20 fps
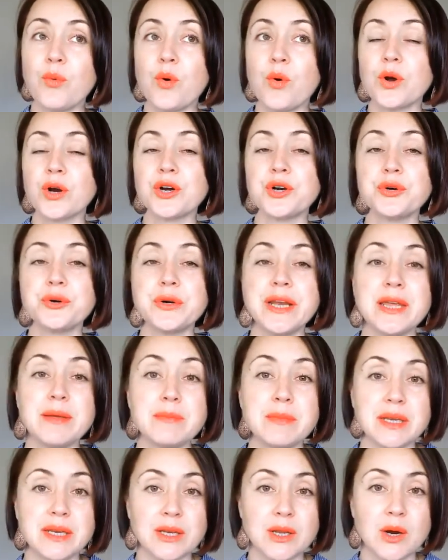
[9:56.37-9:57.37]
more
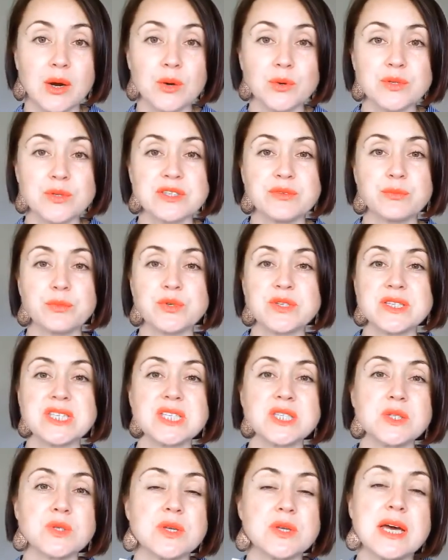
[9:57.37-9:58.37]
creamy notes,
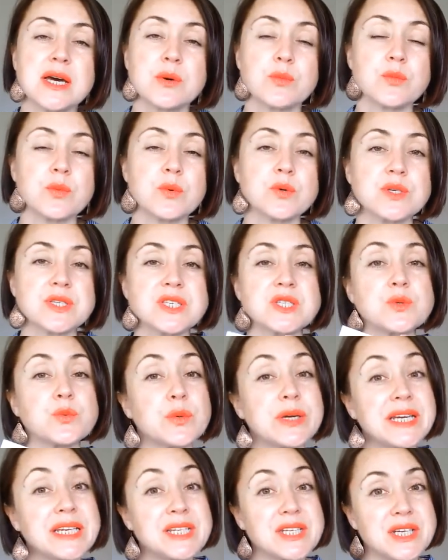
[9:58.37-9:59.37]
more
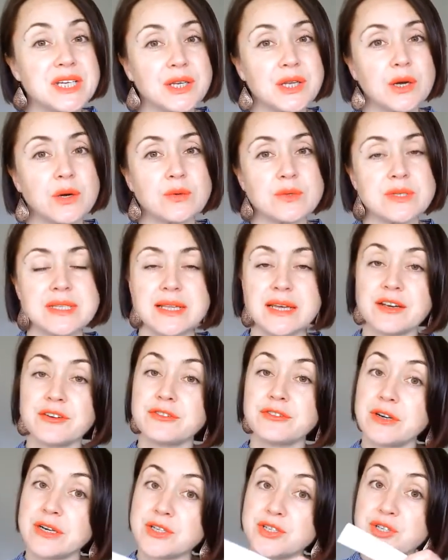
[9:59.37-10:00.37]
sweeter notes like
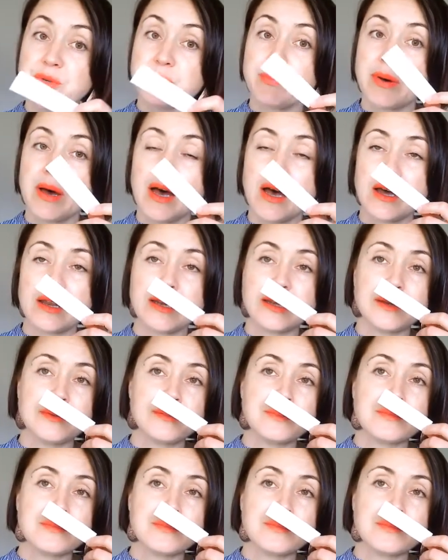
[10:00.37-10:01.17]
frangipani